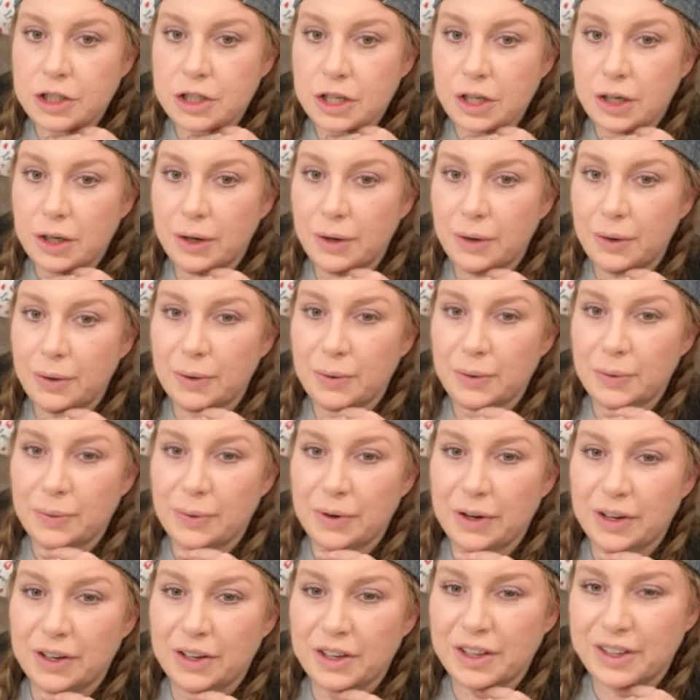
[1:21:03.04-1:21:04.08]
do.
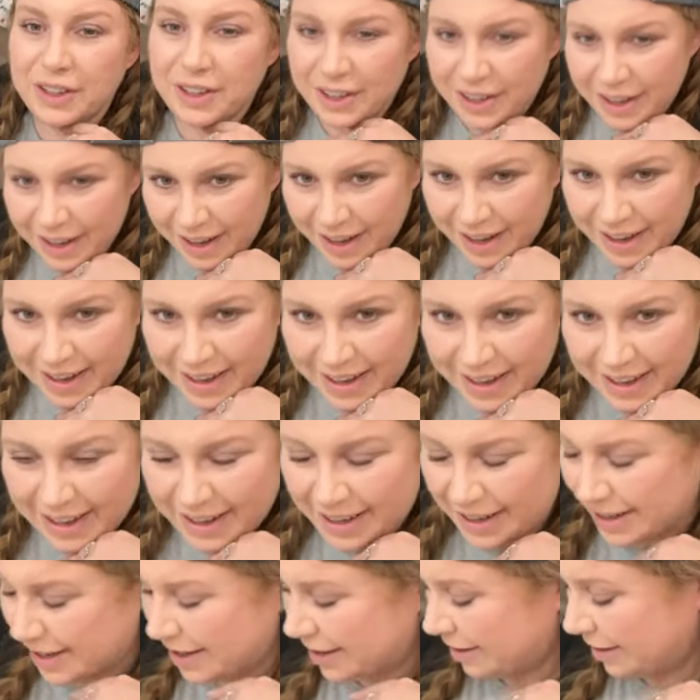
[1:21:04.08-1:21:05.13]
Well,
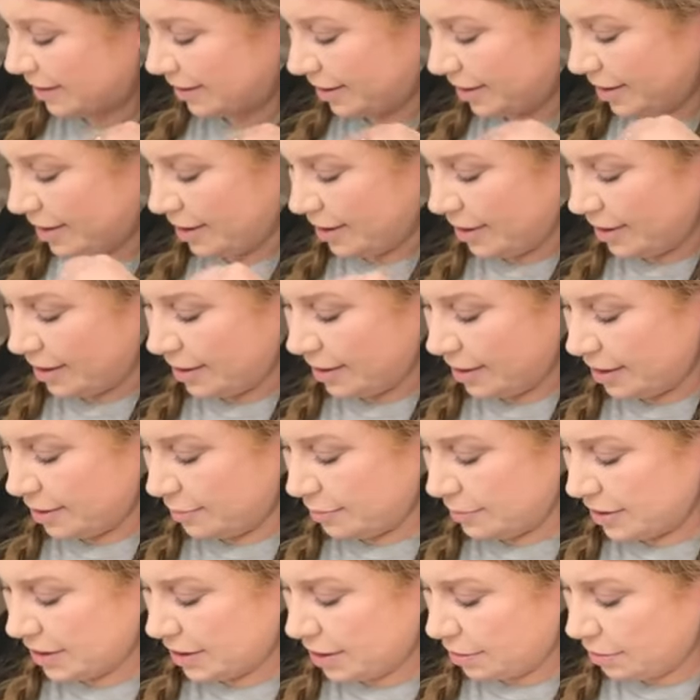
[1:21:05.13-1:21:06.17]
good.
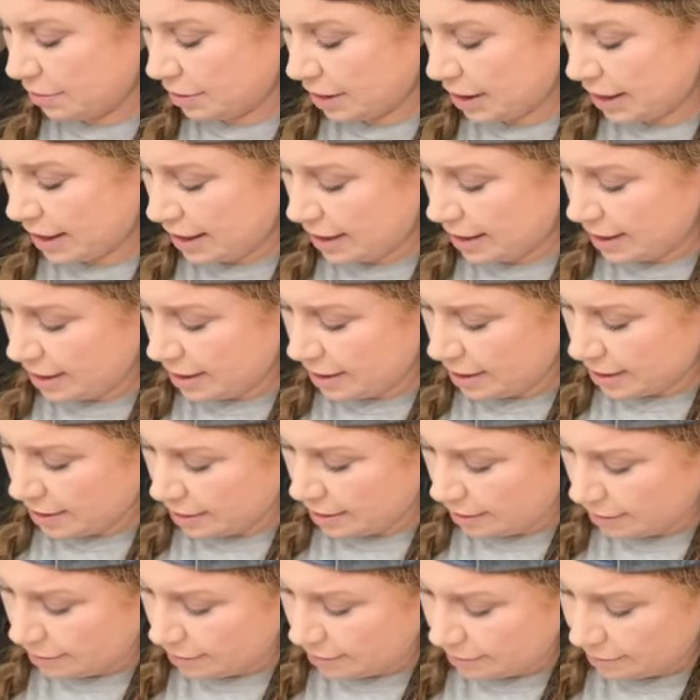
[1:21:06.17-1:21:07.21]
I'm so glad.
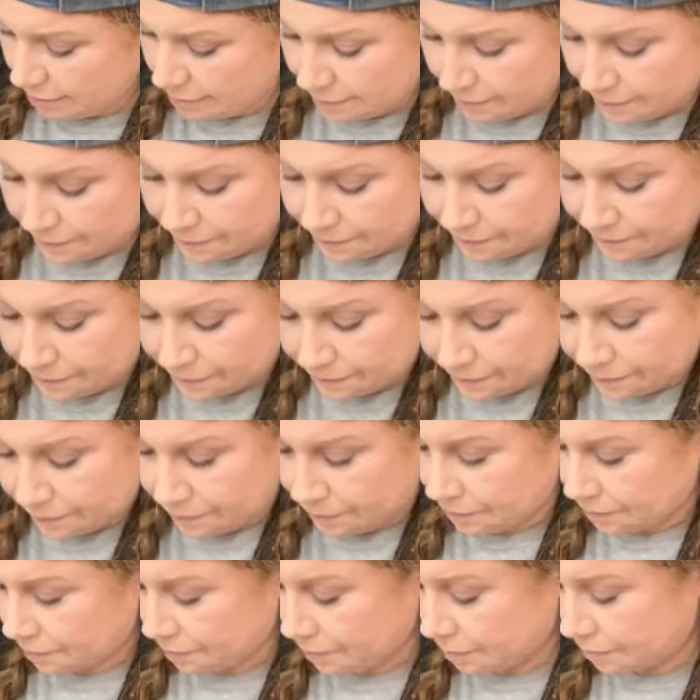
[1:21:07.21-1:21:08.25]

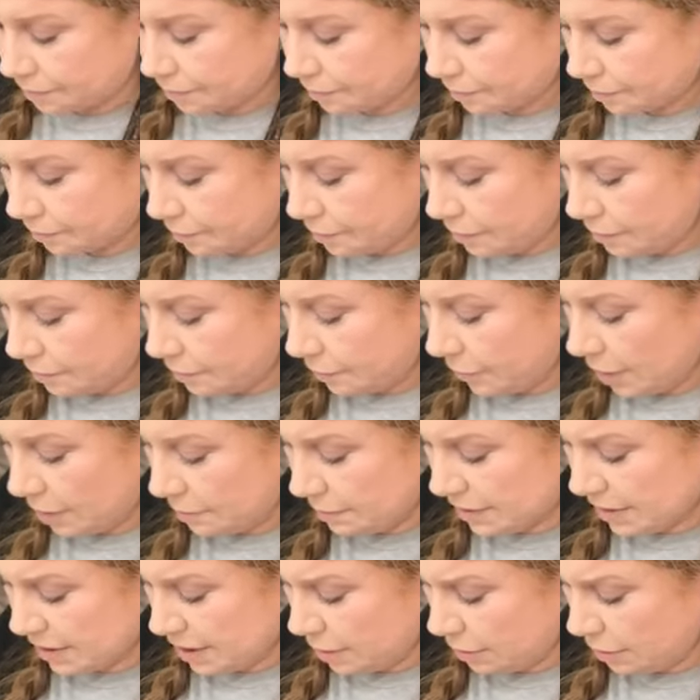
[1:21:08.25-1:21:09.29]
I'm
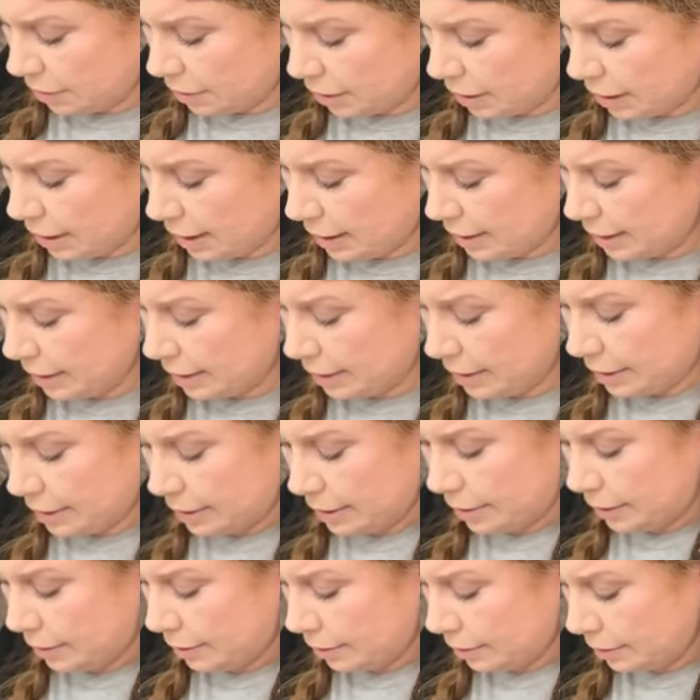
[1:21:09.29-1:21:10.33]
so
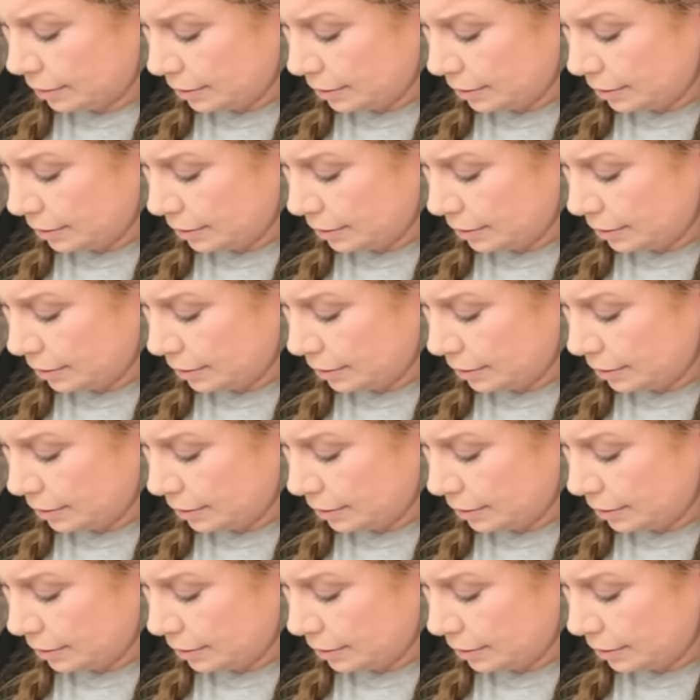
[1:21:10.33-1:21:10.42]
glad. Let's